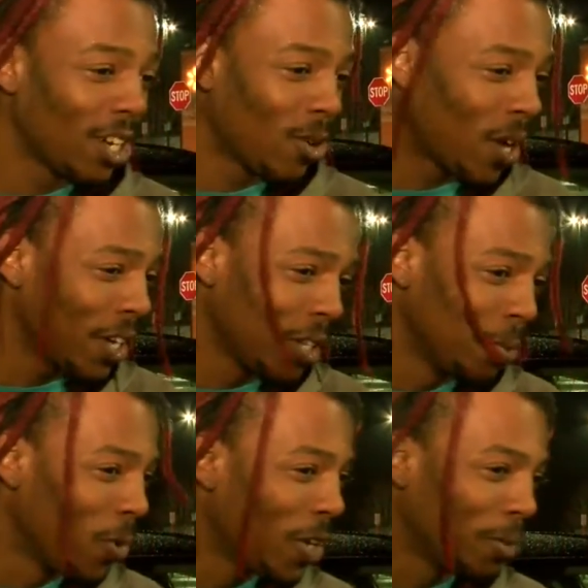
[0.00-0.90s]
Go out in
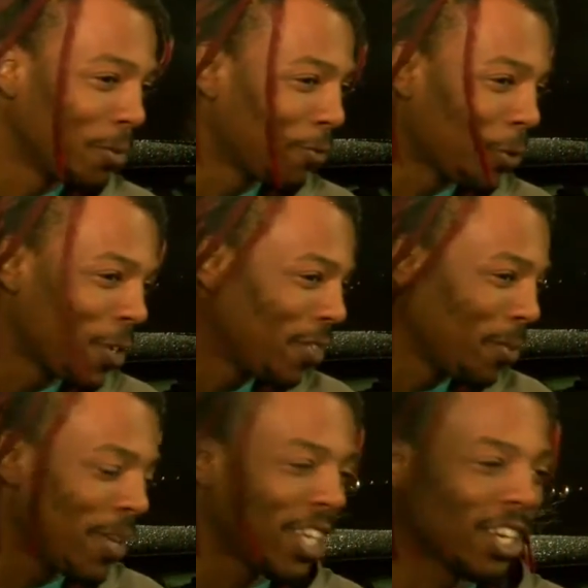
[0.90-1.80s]
the morning before you
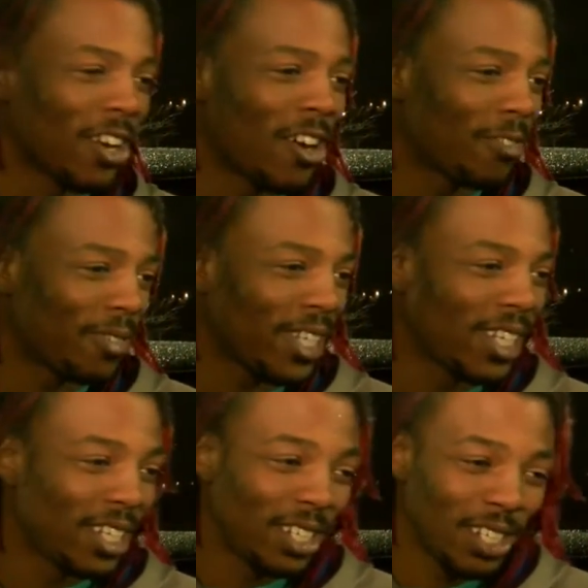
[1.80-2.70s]
even make your coffee
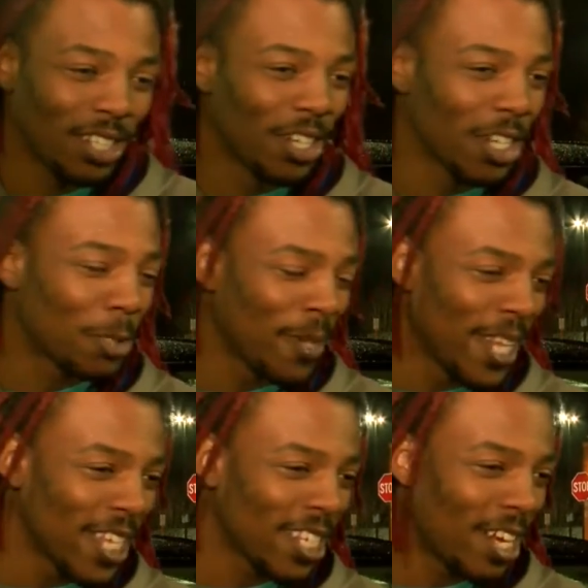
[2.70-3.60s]
you know,
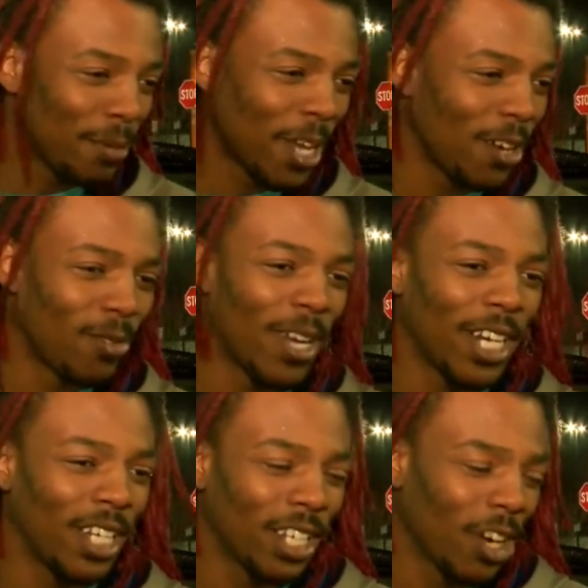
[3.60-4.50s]
spend that time getting
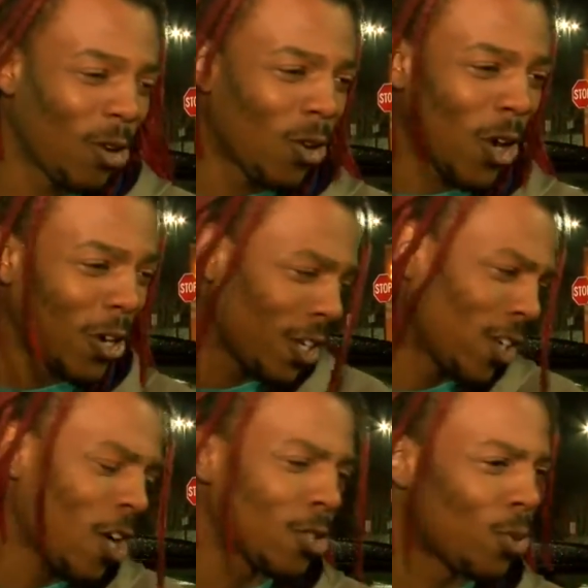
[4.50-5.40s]
ready. Your whole car,
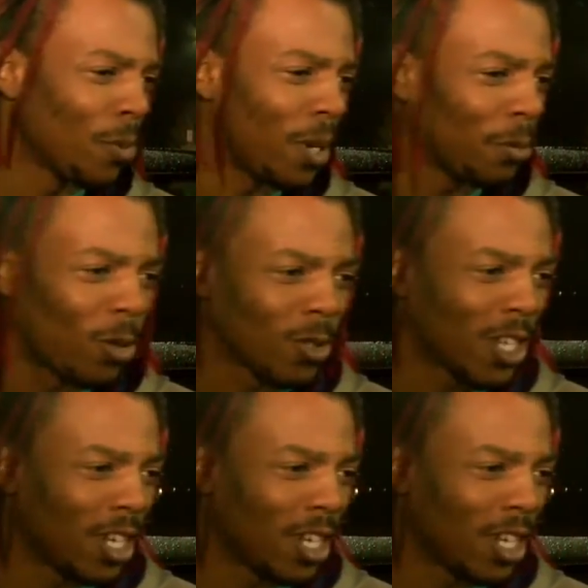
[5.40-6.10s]
your car's warming up the whole